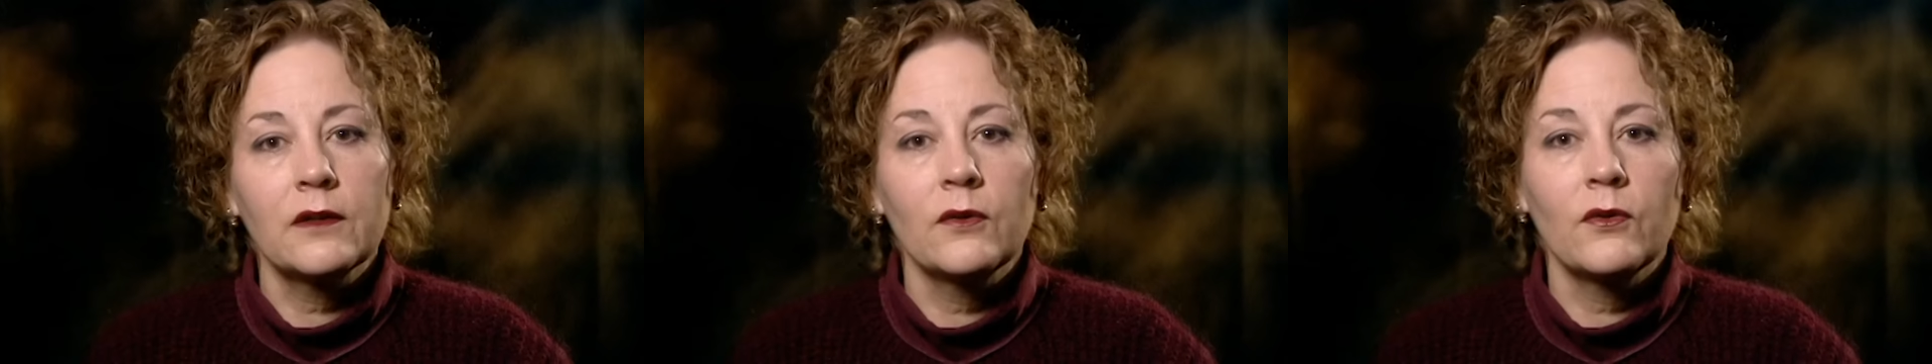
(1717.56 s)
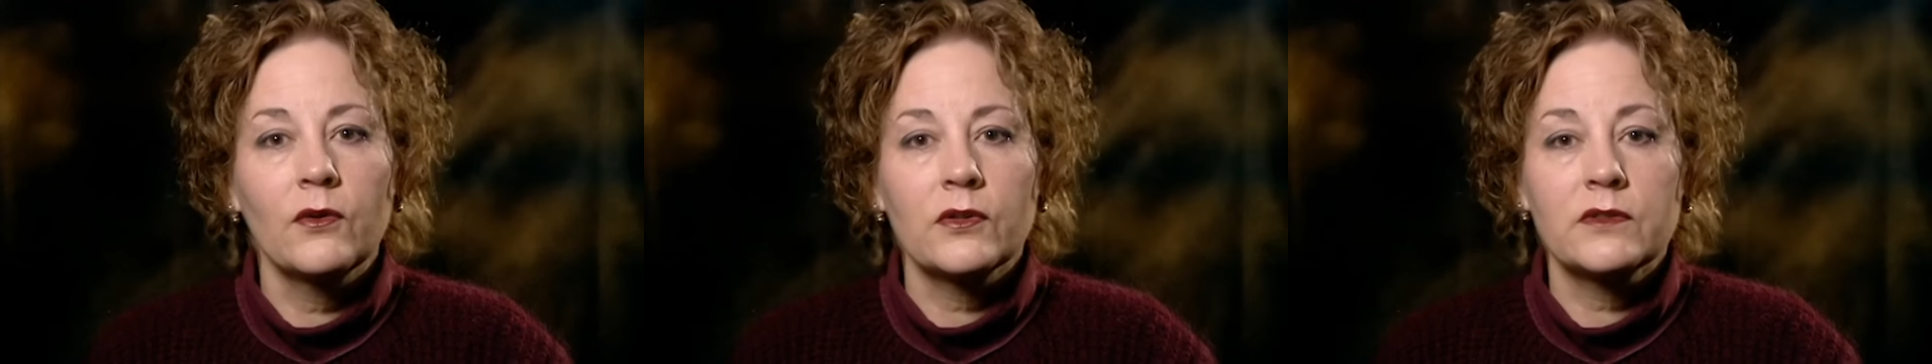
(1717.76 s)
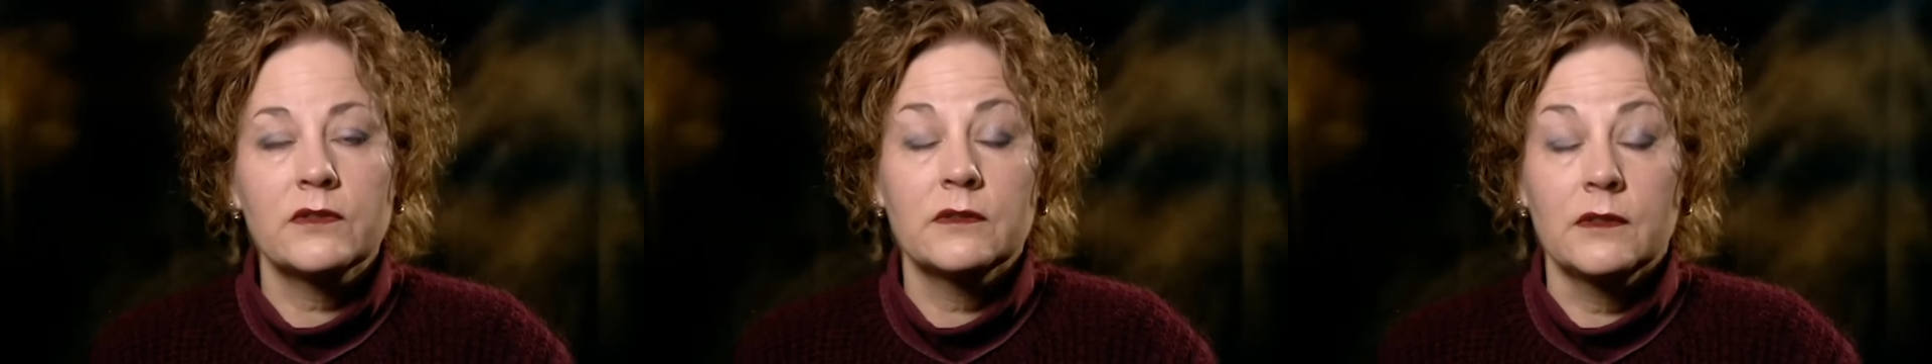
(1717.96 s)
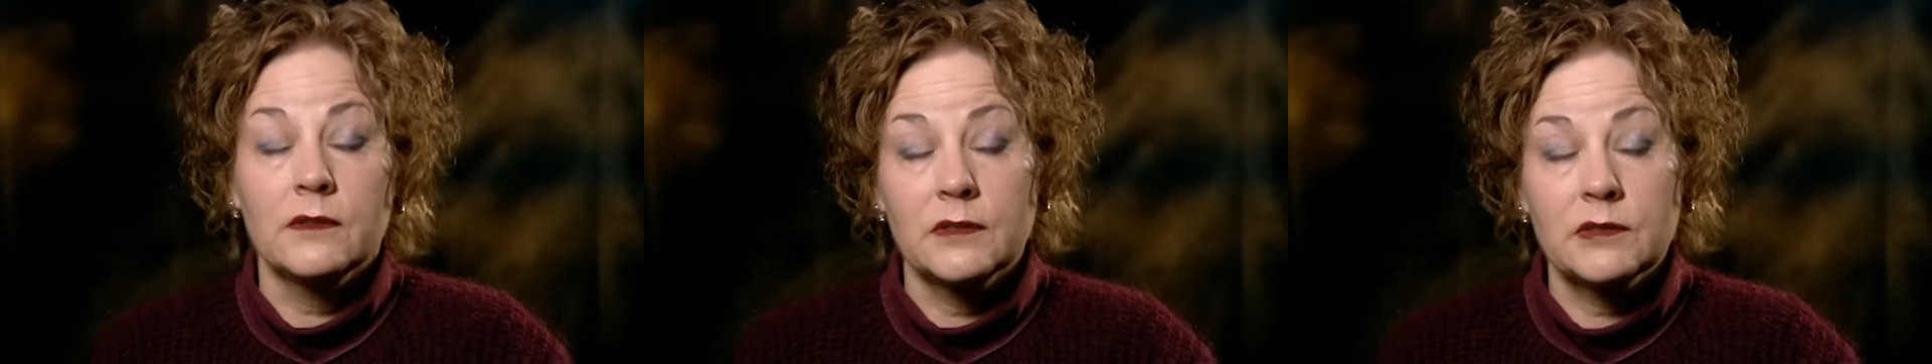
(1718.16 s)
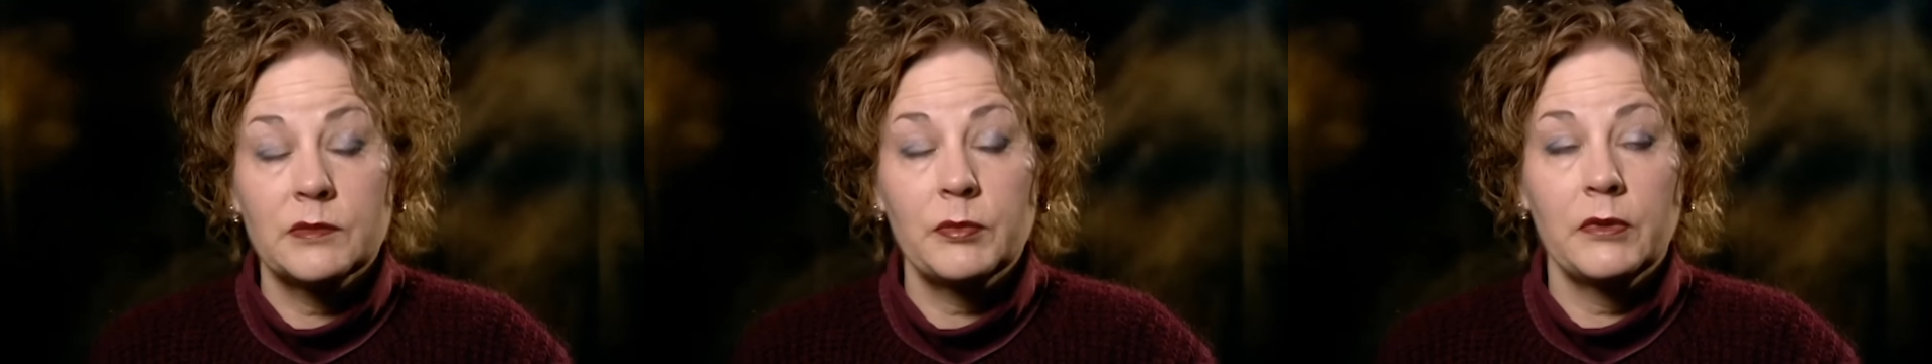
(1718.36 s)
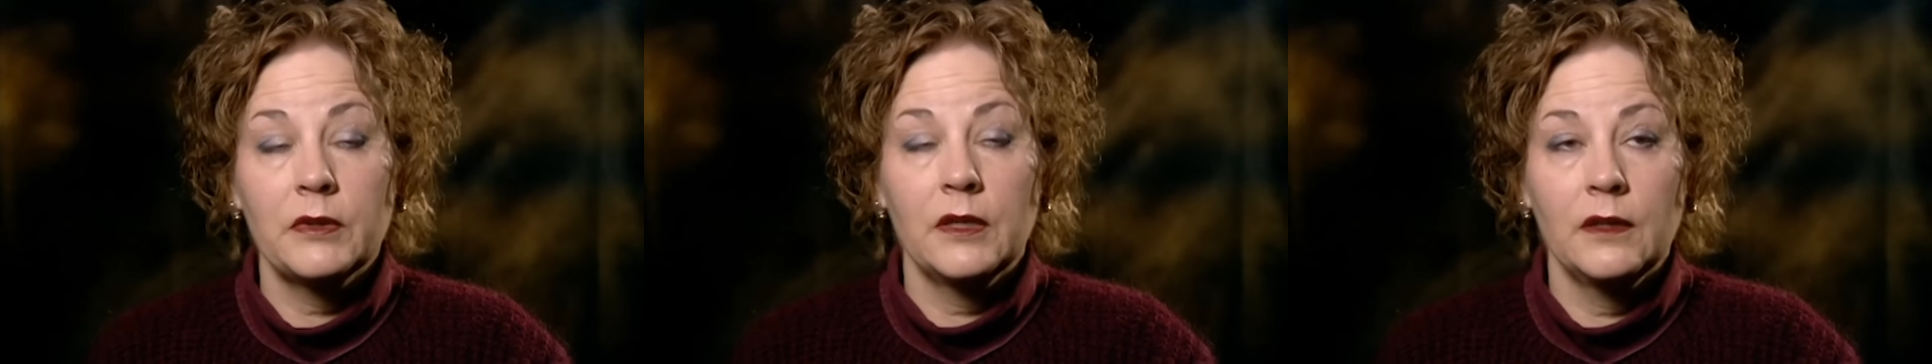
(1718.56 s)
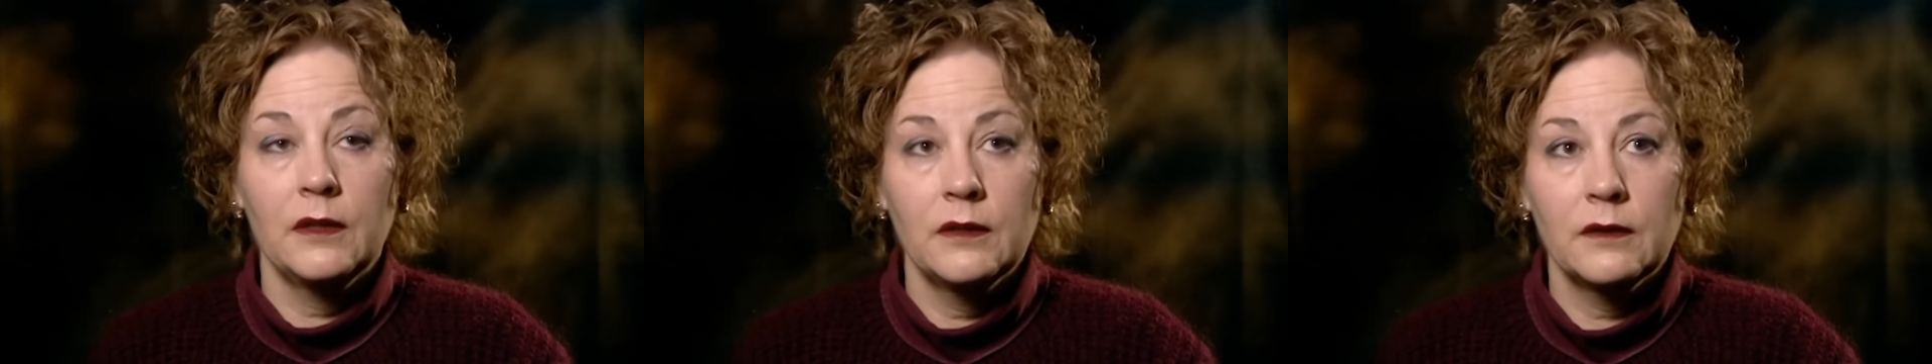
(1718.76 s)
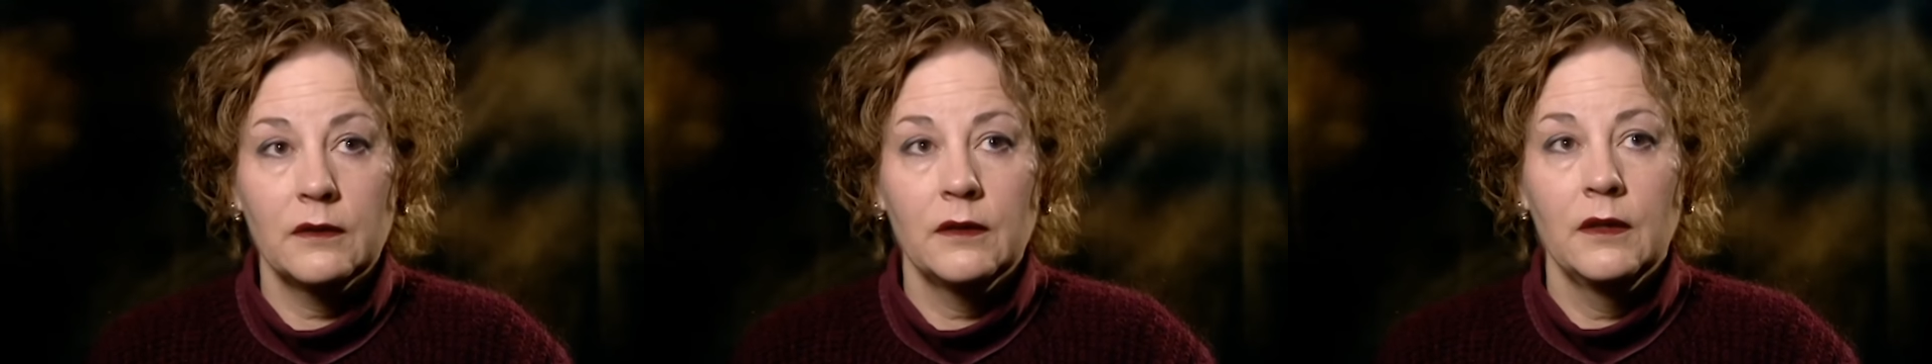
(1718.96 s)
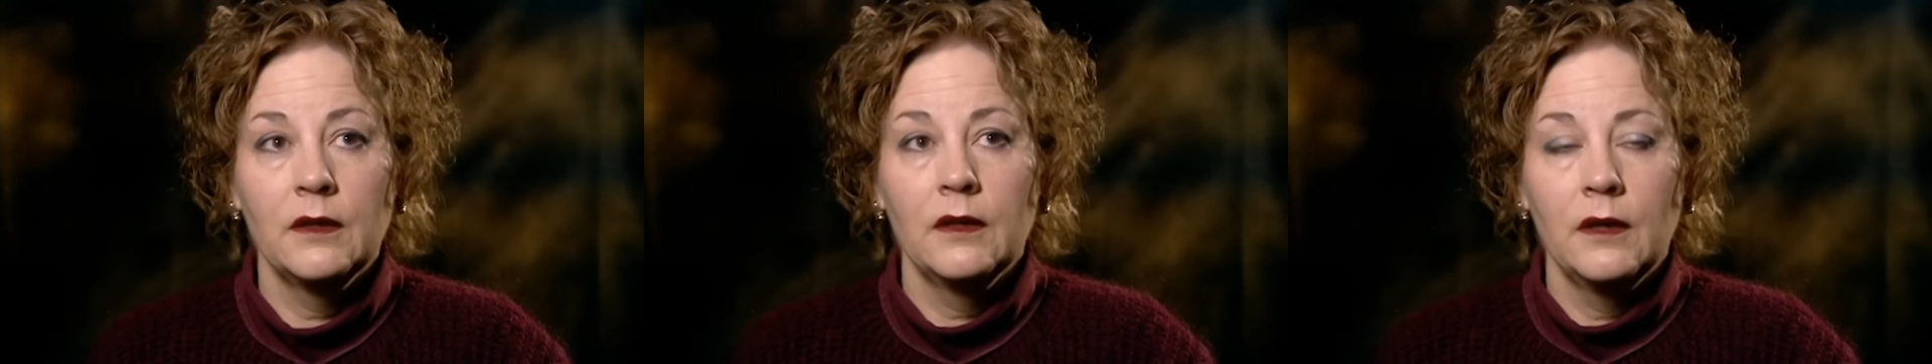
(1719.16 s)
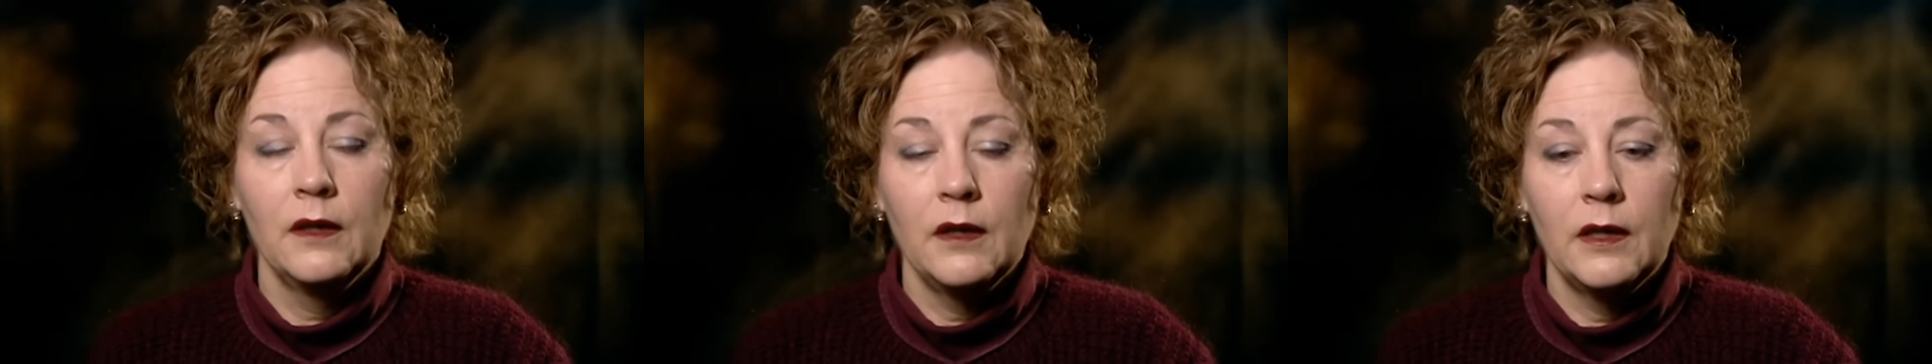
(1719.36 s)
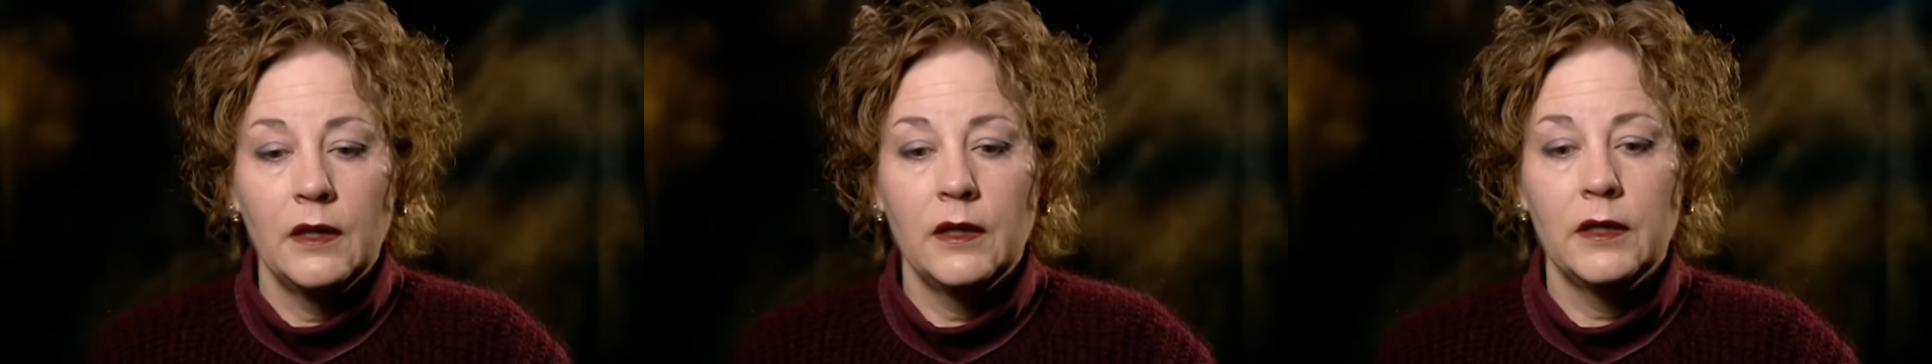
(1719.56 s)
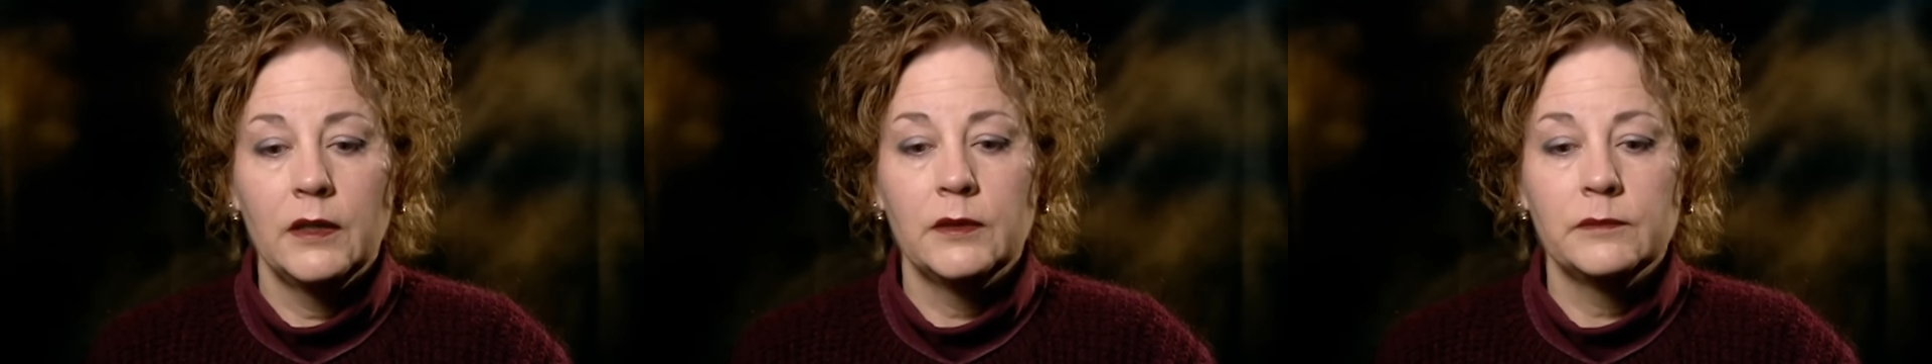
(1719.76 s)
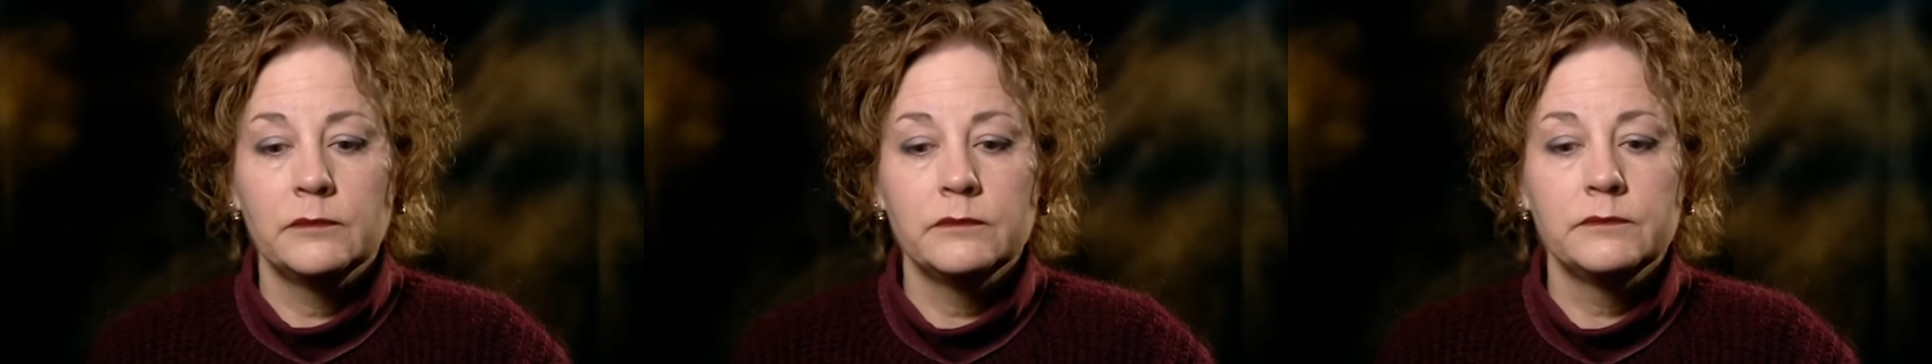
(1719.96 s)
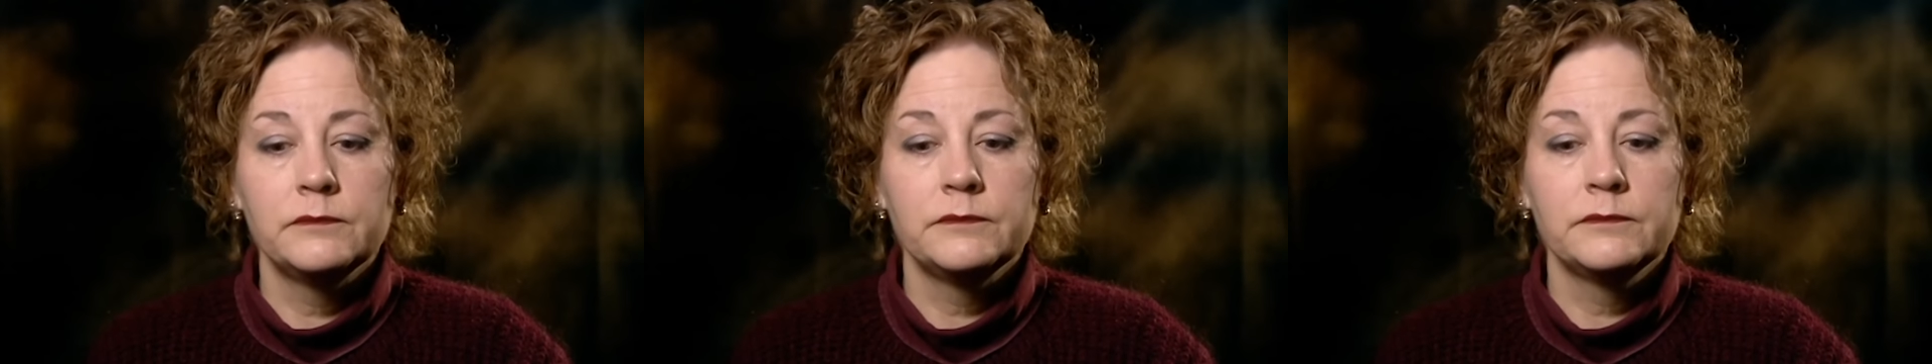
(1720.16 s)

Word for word: of course it is pretty, um,